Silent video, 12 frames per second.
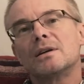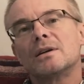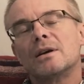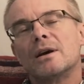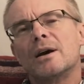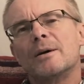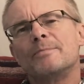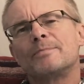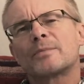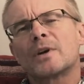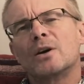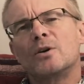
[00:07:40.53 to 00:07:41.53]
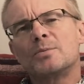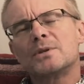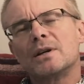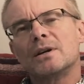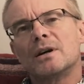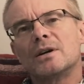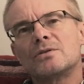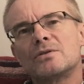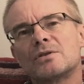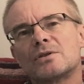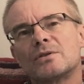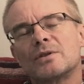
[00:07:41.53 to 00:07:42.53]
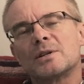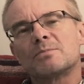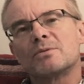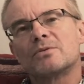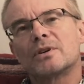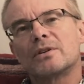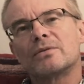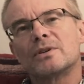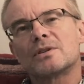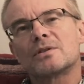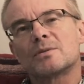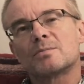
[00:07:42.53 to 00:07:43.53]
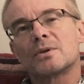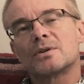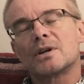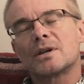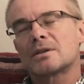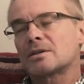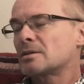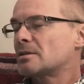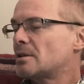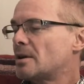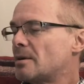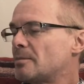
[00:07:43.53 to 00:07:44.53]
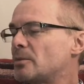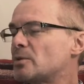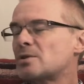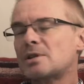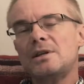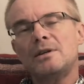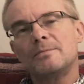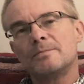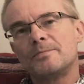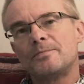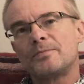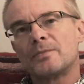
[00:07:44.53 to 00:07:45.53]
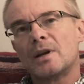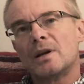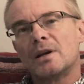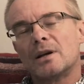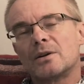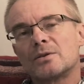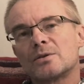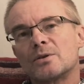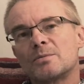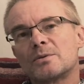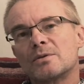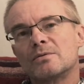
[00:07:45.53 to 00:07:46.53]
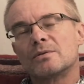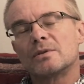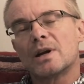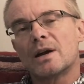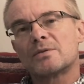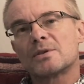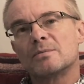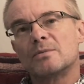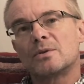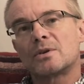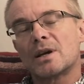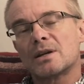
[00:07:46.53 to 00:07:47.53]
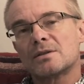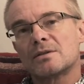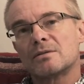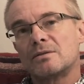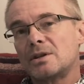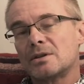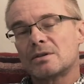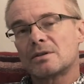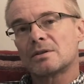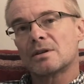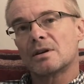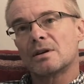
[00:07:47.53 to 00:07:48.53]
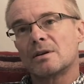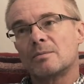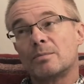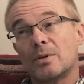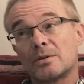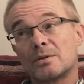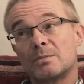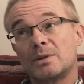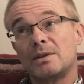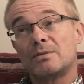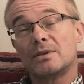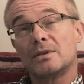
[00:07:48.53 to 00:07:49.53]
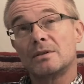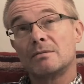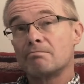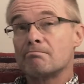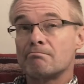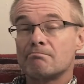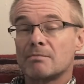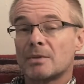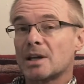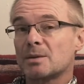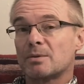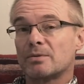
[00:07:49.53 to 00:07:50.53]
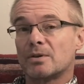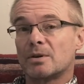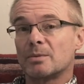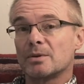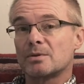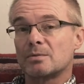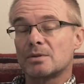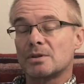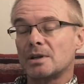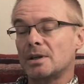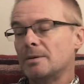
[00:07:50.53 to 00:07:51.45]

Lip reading: I hope to hit 100 stories before I finish this project. We'll see. I also hope to have some more guest readers, possibly even guest performers. We'll see.